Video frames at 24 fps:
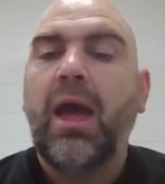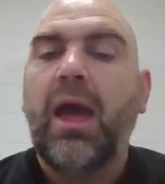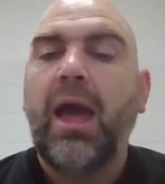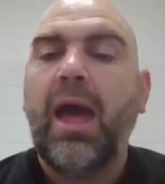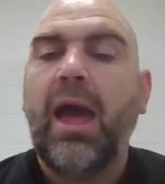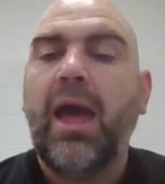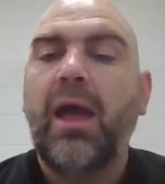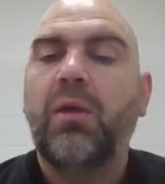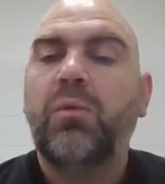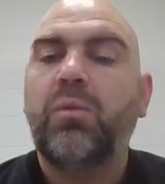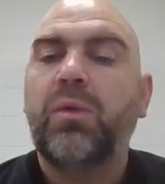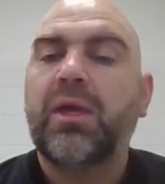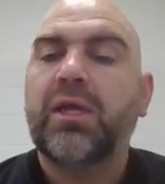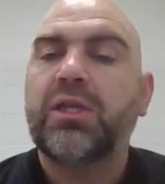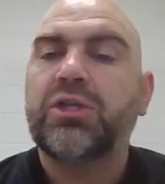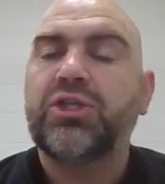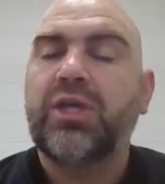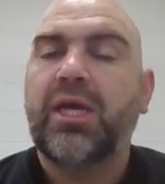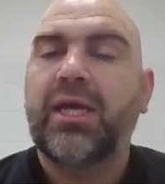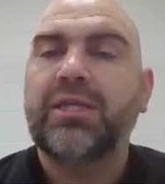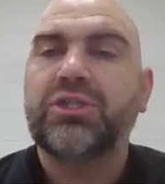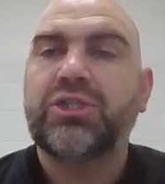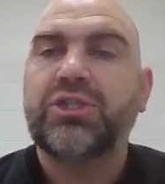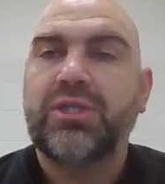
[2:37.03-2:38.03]
And we can
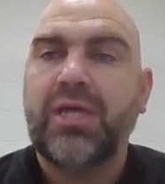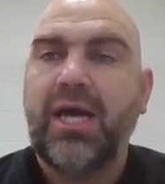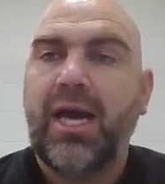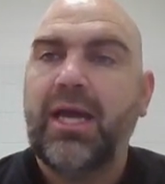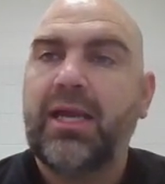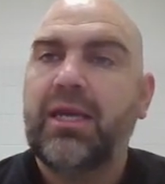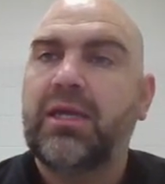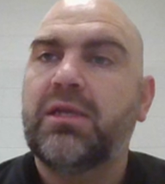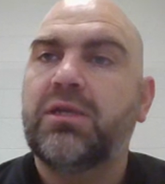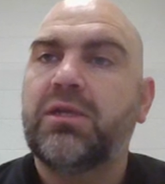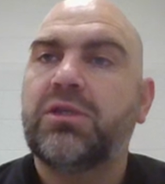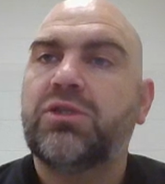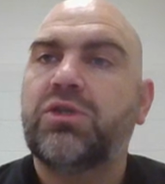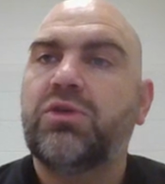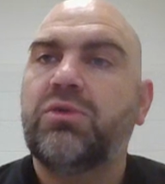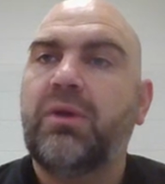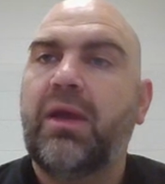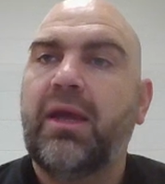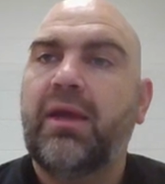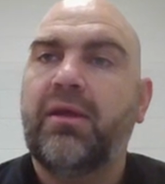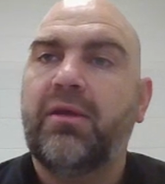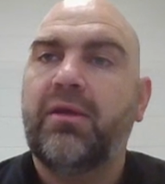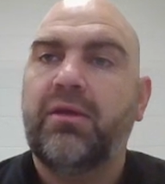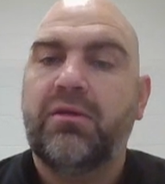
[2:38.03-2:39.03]
change that into
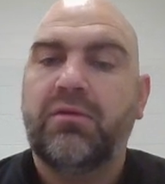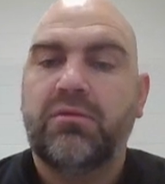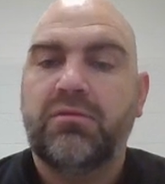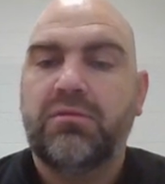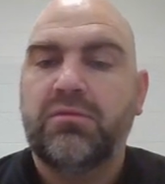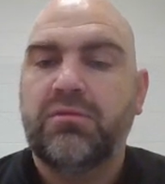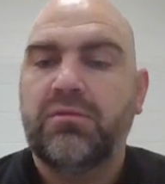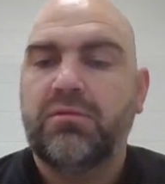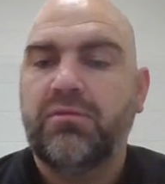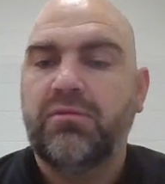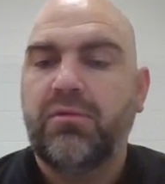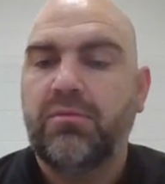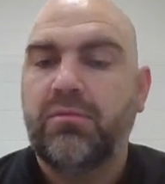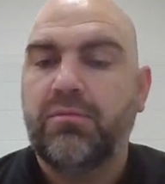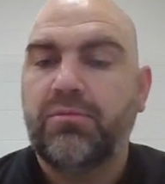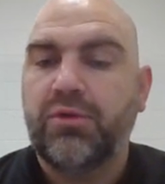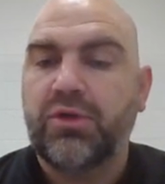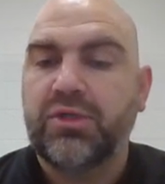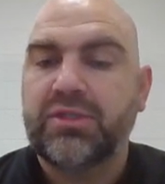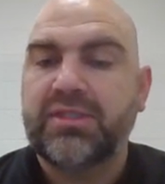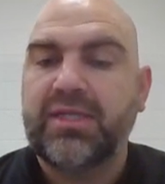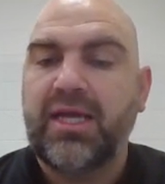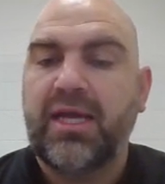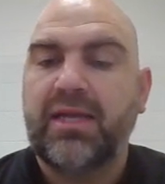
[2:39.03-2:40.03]
a
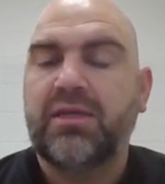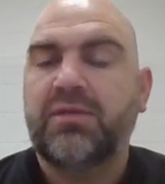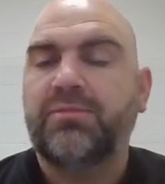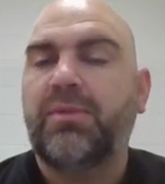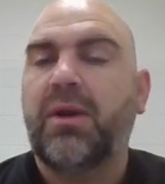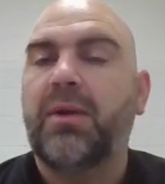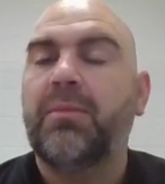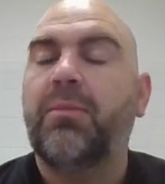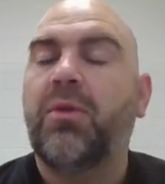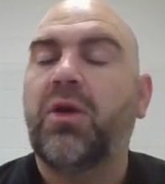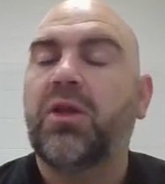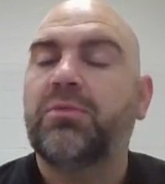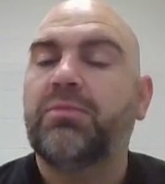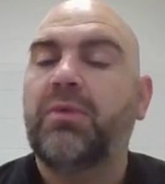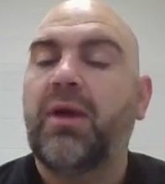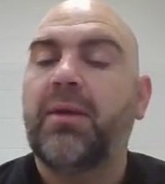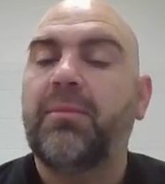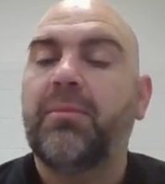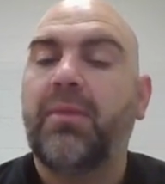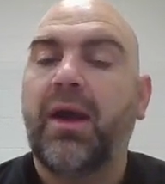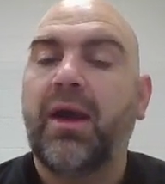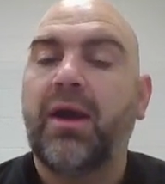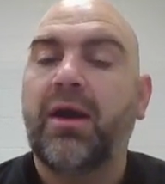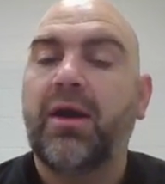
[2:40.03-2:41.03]
percent by
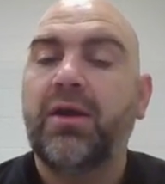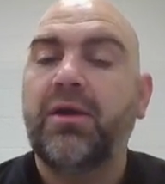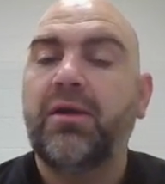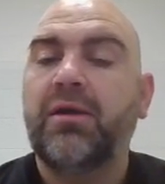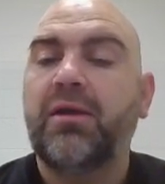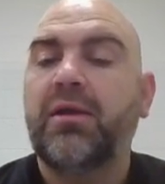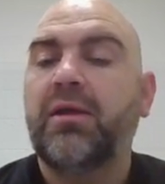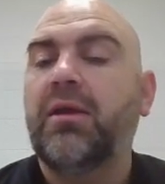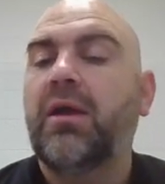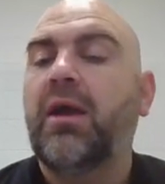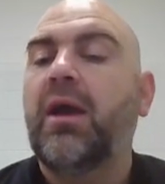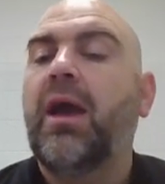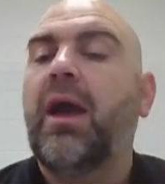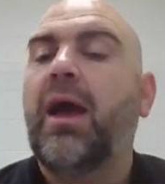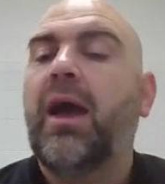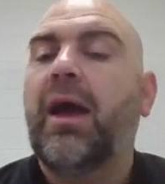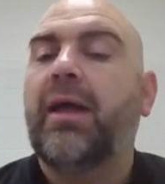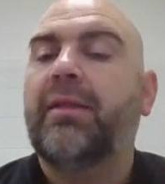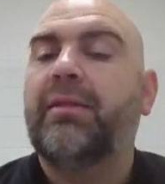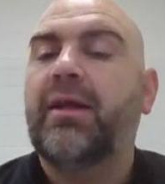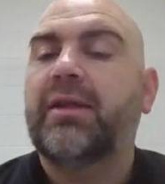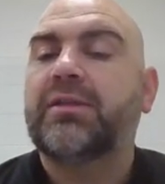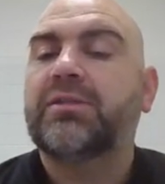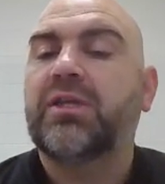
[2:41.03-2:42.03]
multiplying by 100.
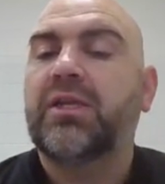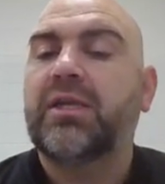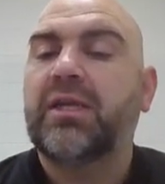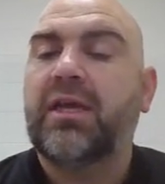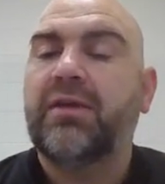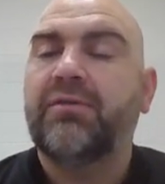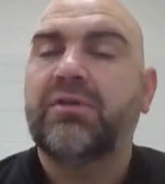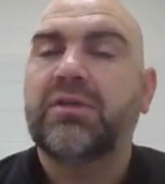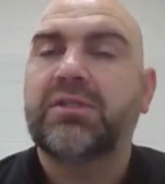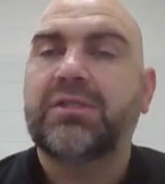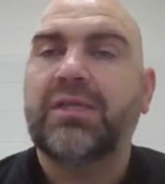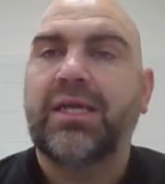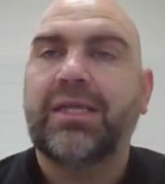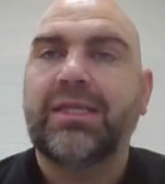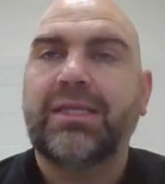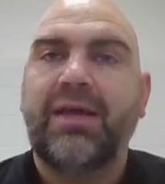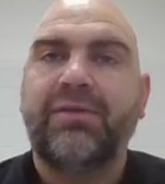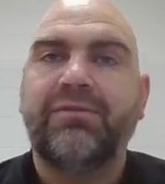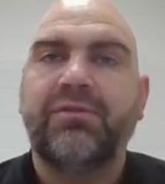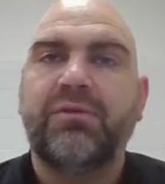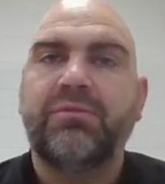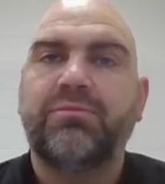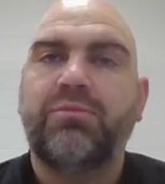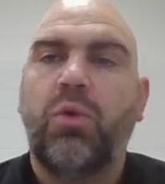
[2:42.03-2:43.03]
And that's going to give us
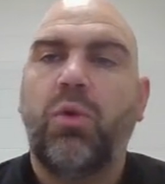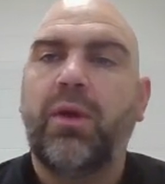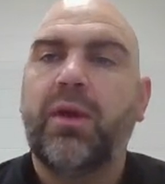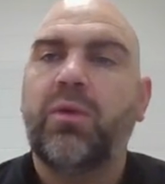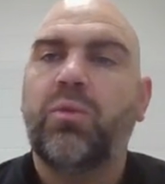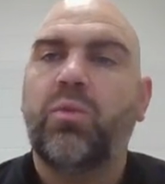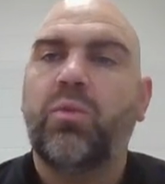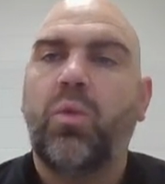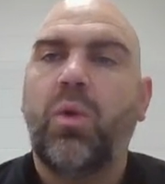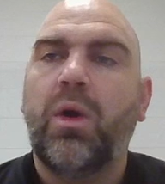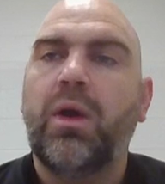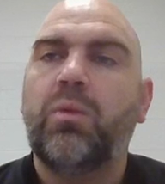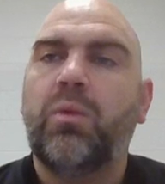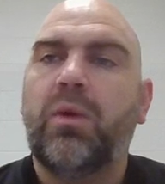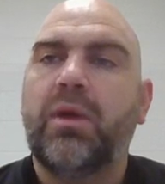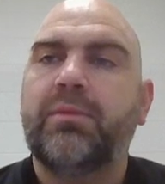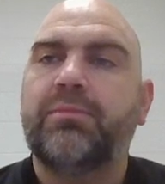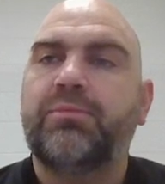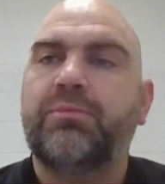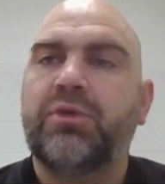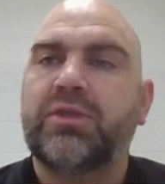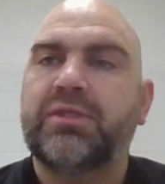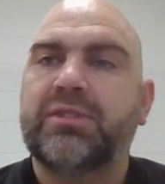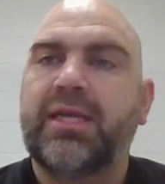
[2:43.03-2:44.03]

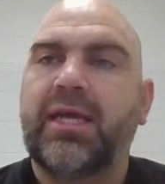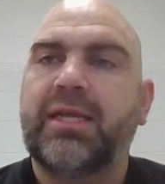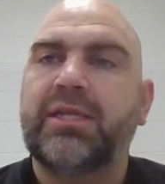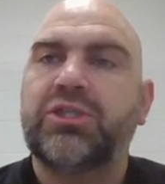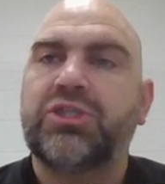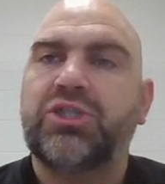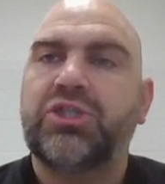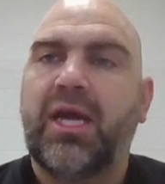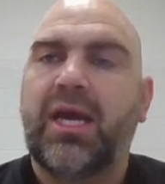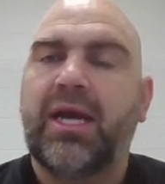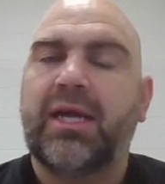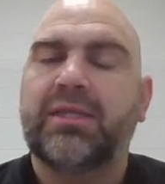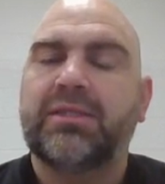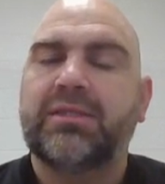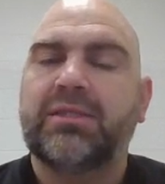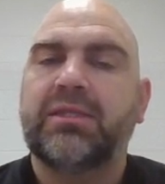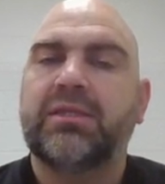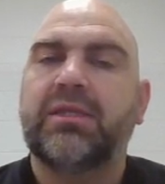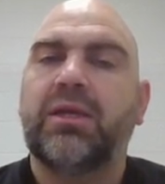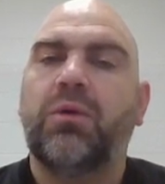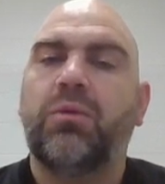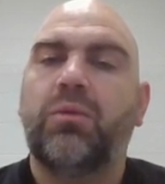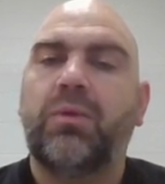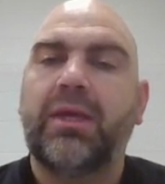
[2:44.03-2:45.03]
11.11% chance
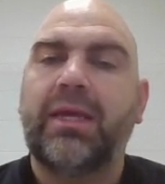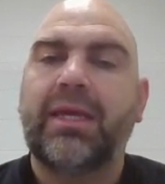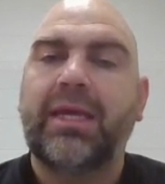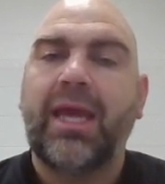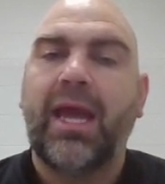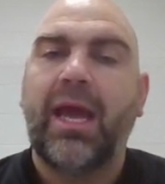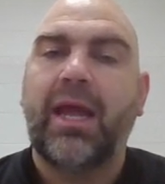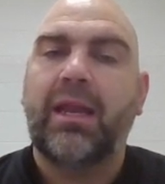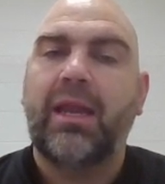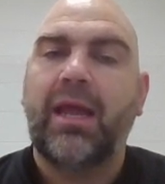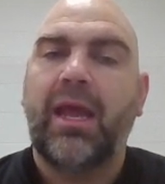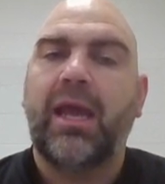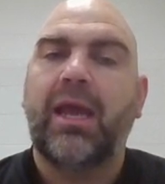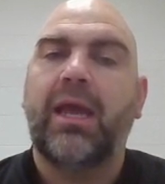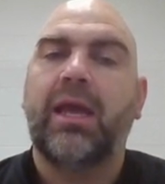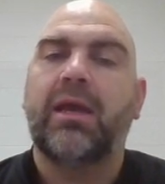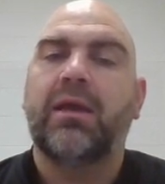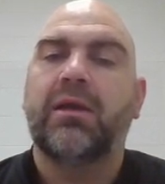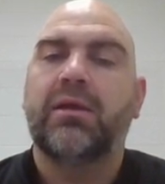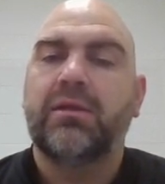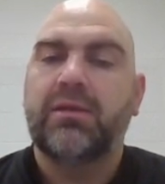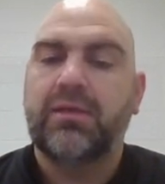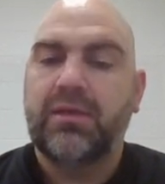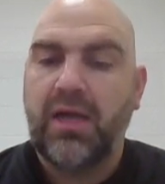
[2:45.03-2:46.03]
that we get
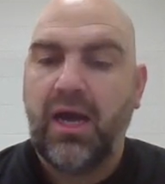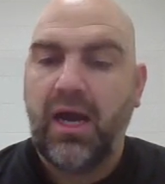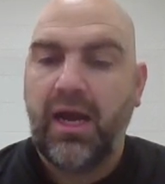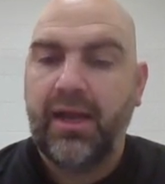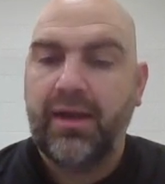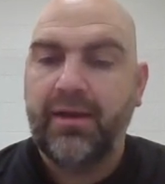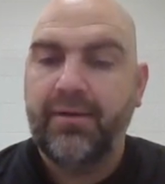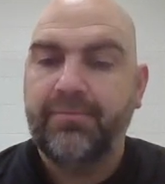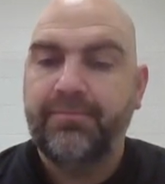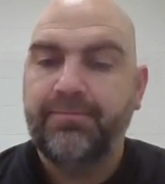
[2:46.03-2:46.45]
a 9.